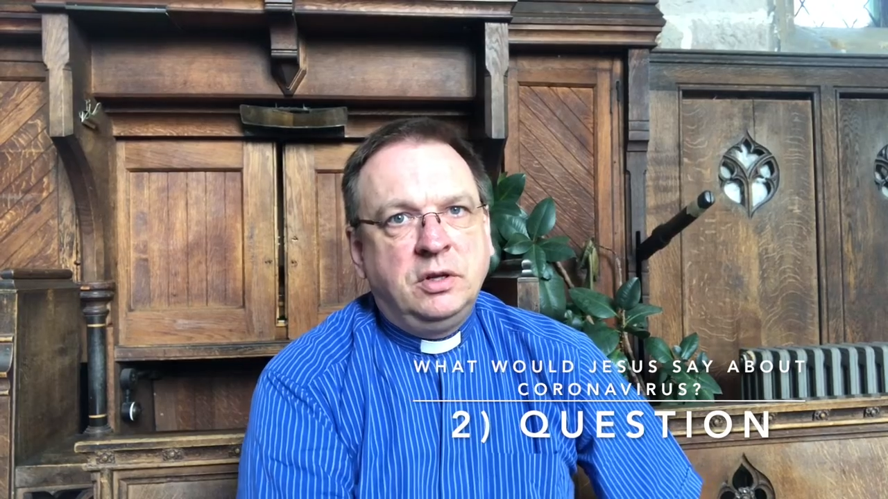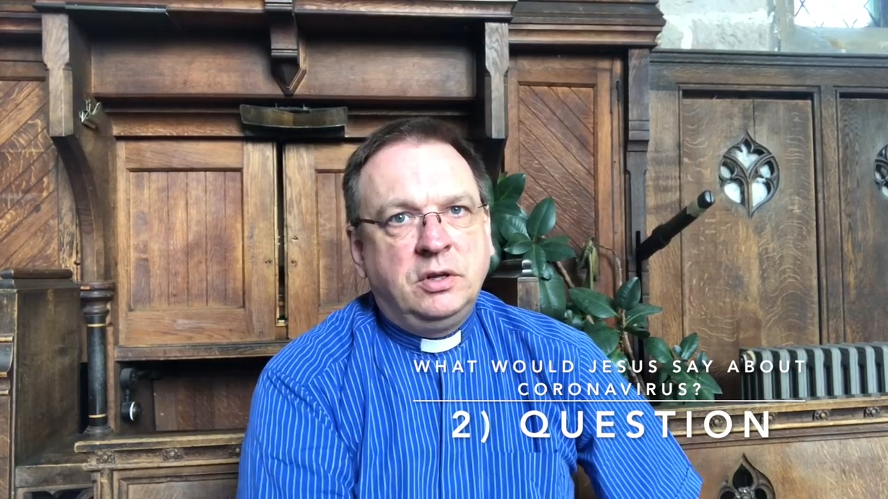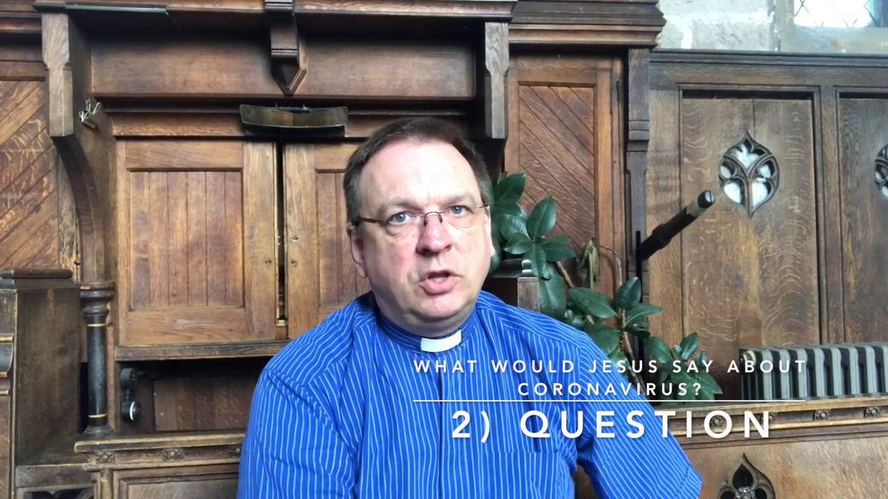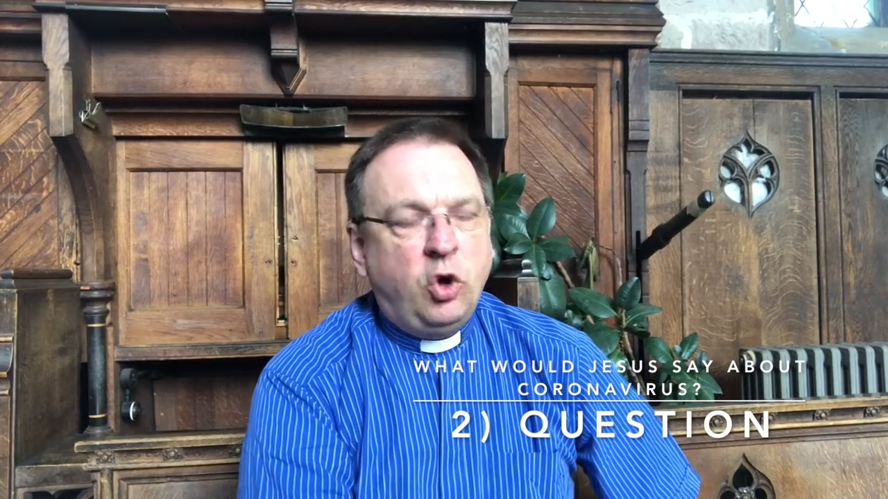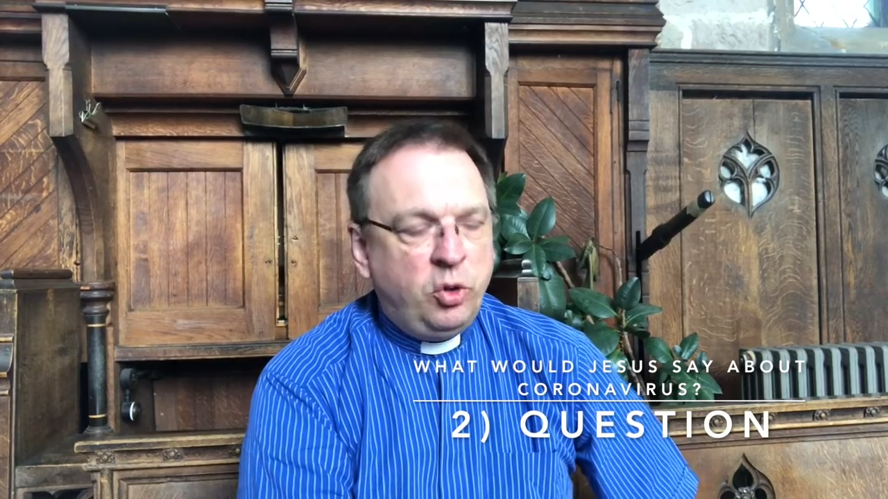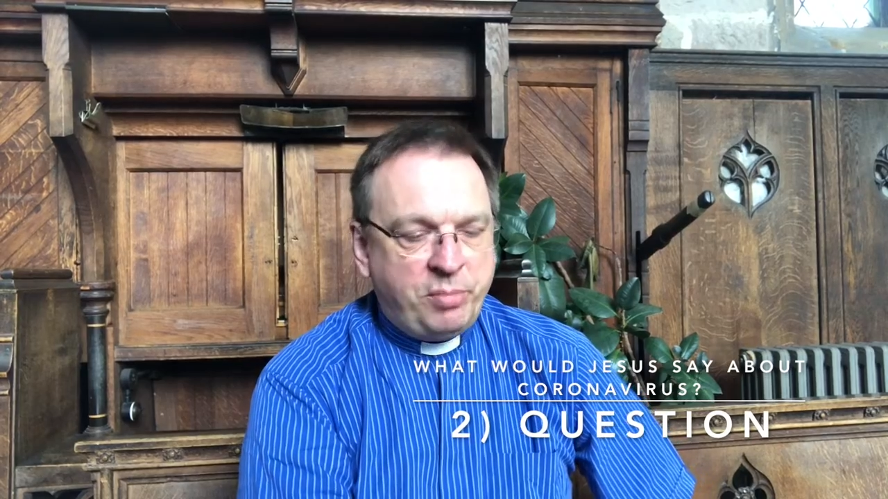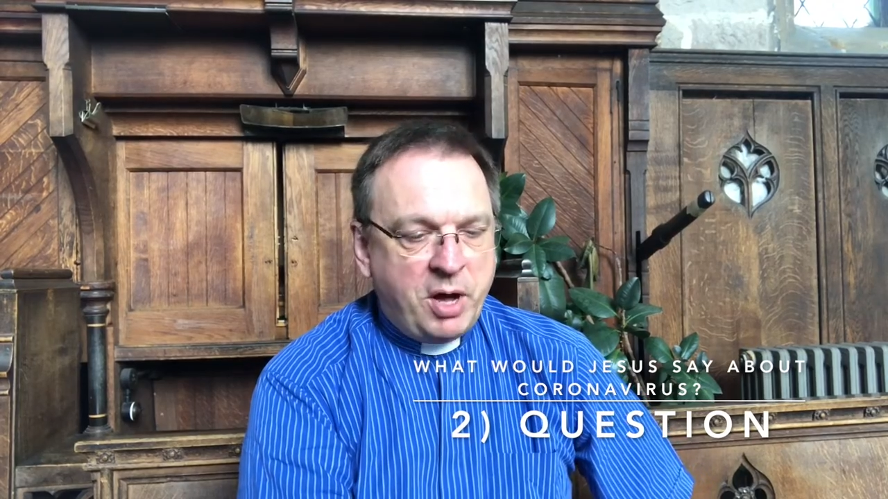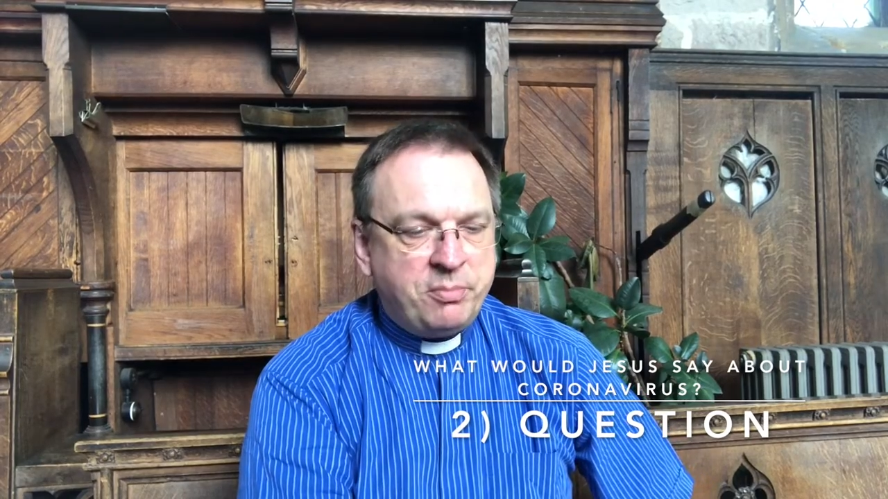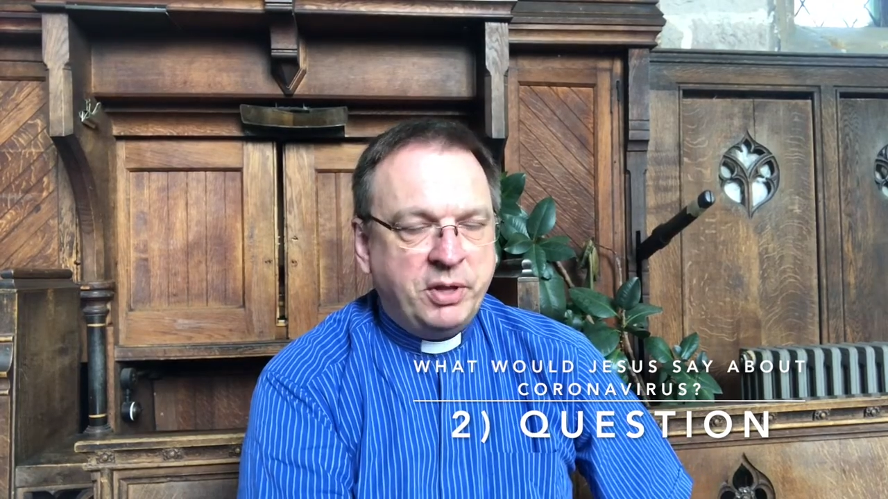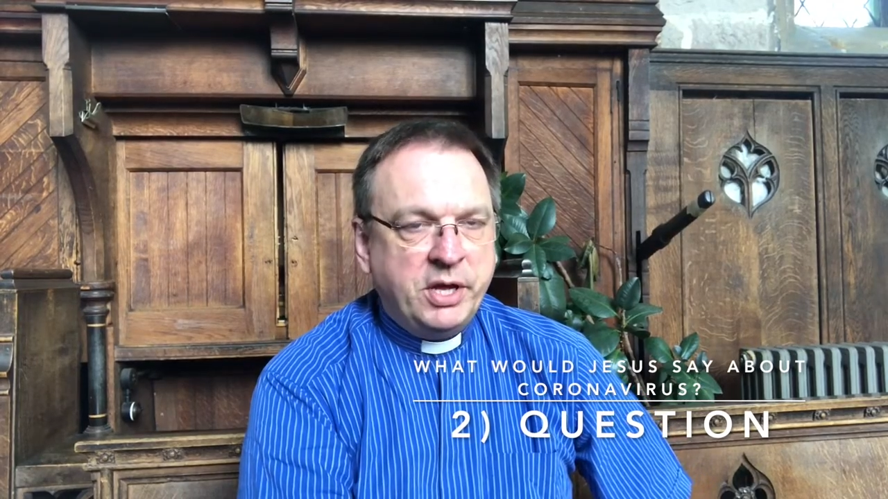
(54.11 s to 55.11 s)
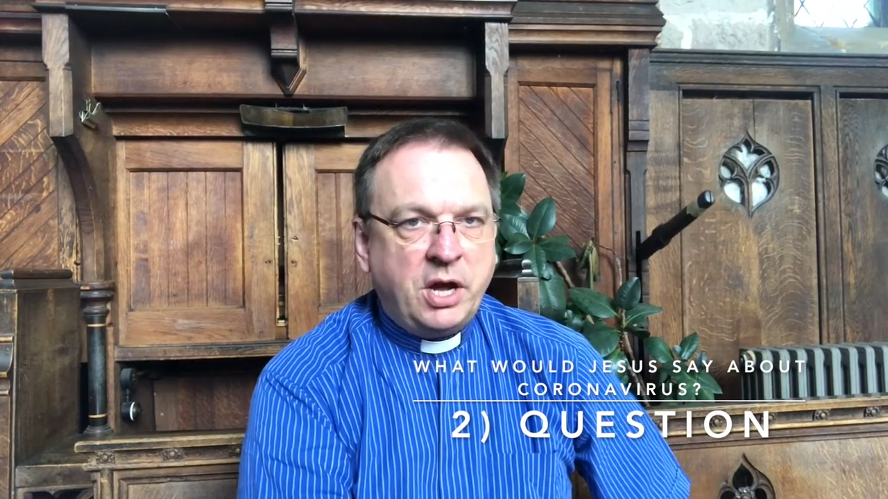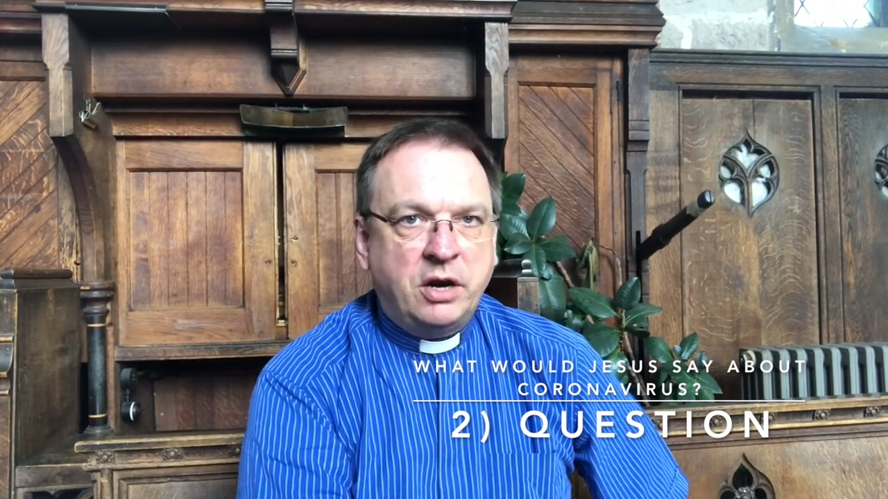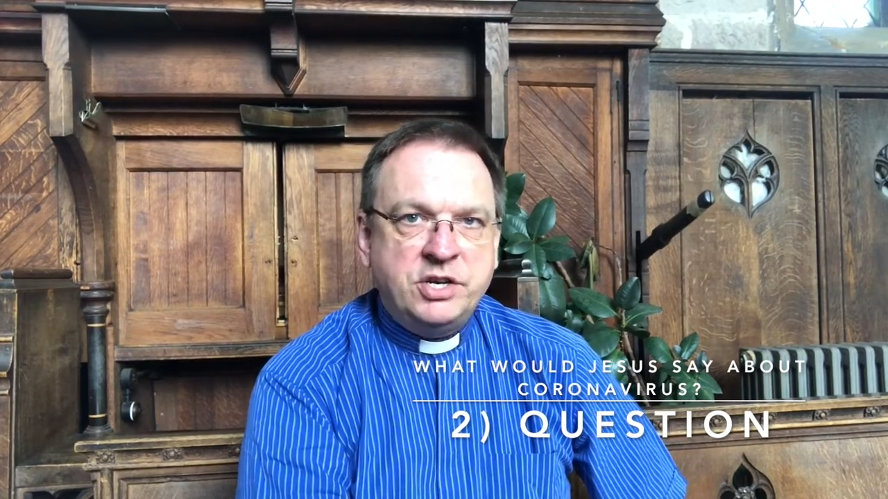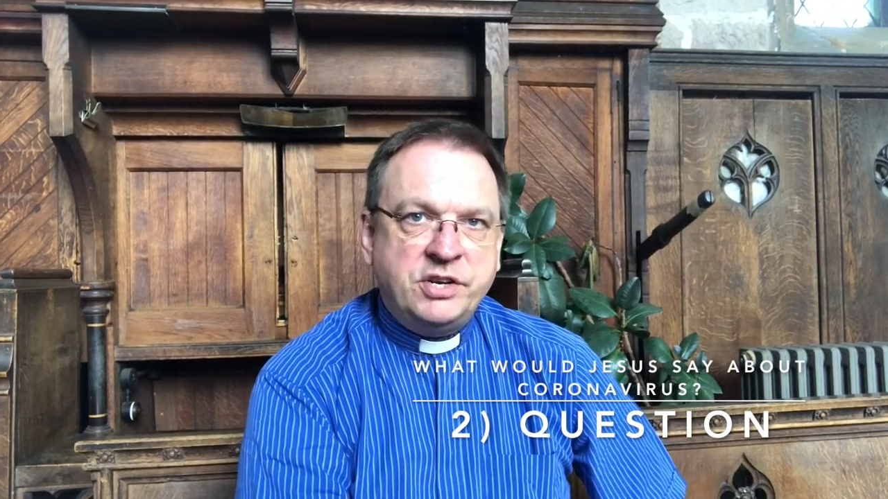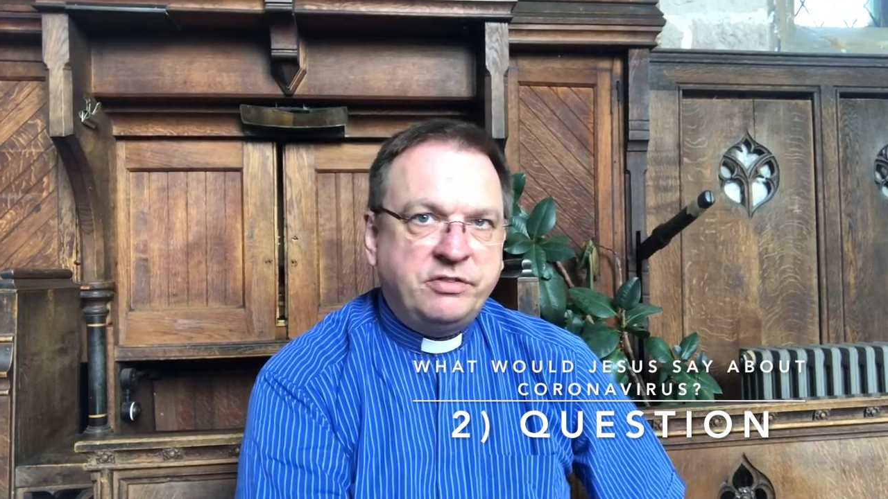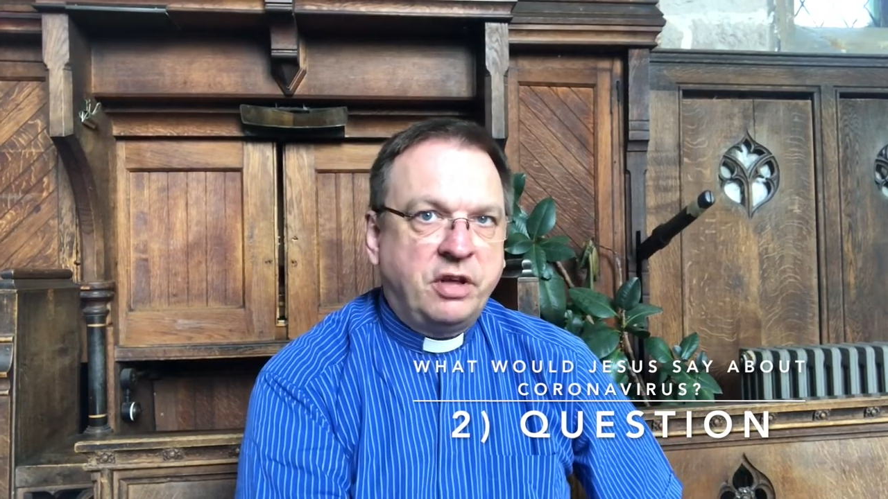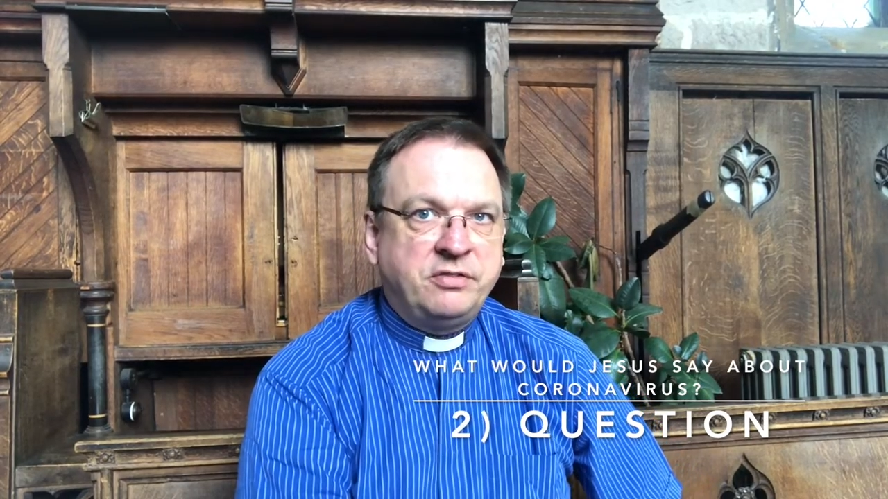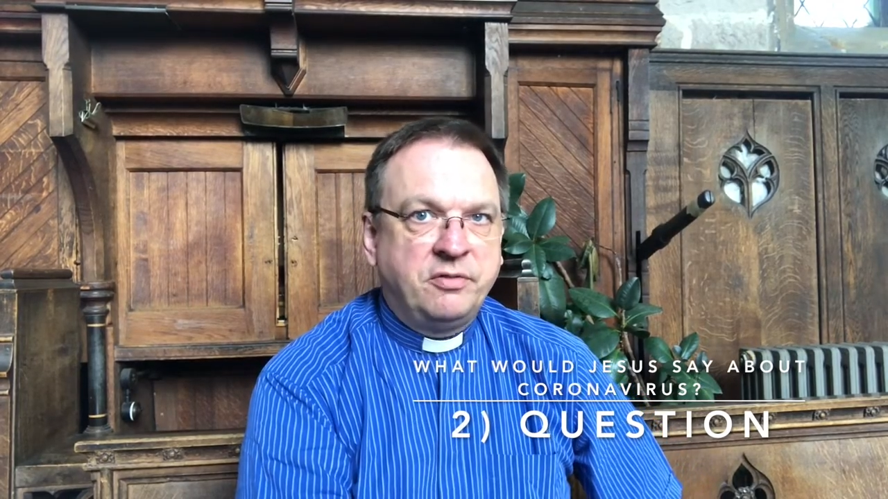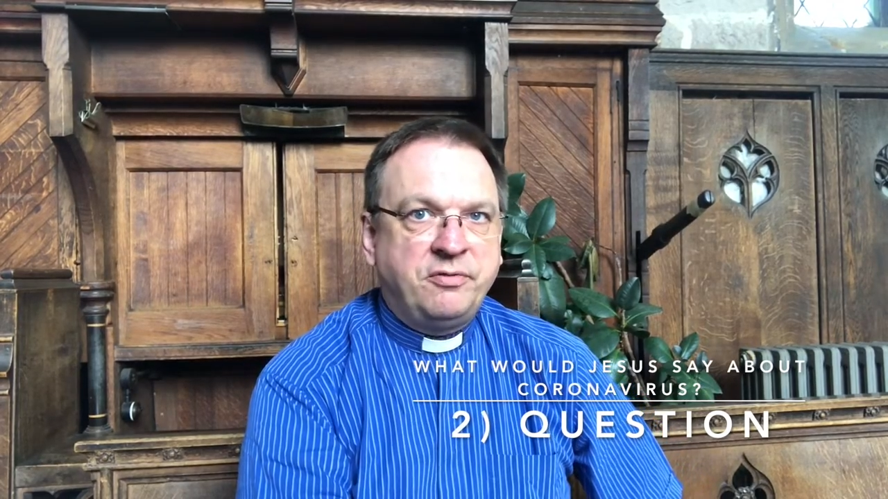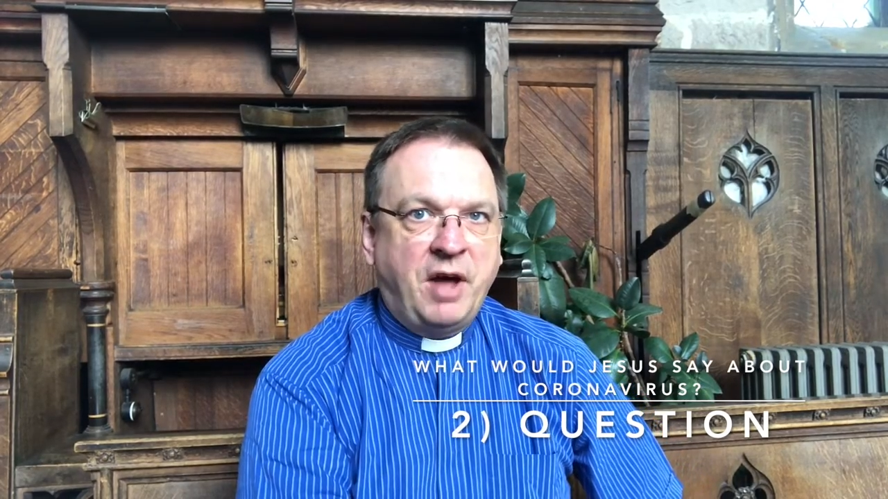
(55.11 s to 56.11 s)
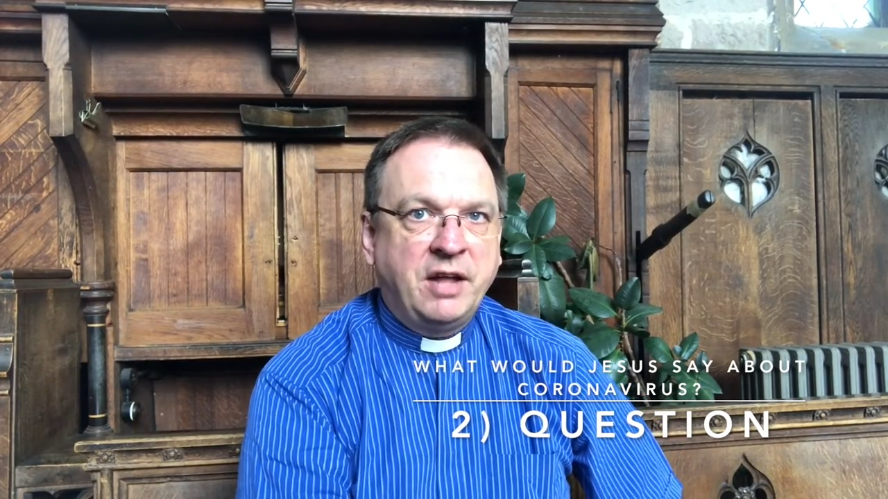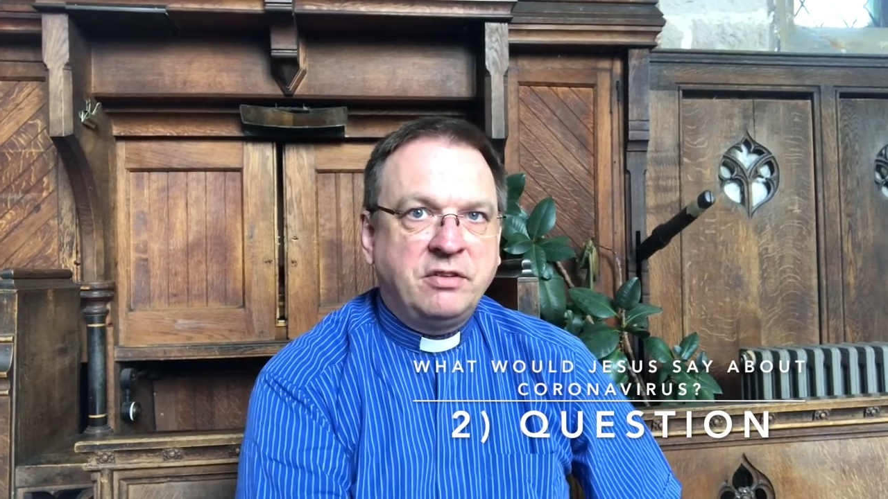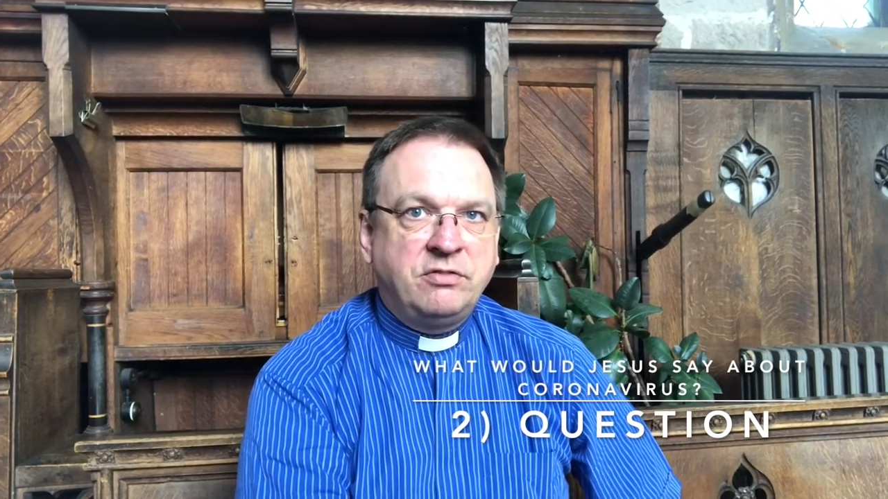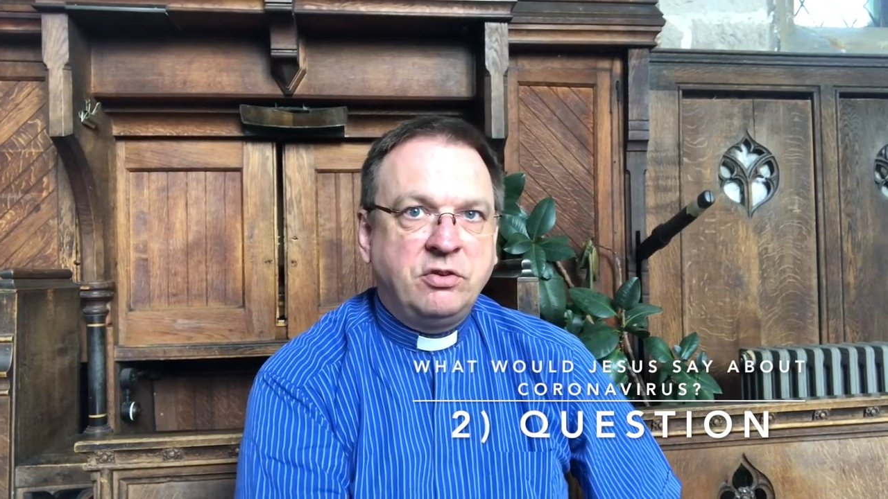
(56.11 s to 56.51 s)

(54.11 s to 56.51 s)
The whole Bible encourages us, in fact,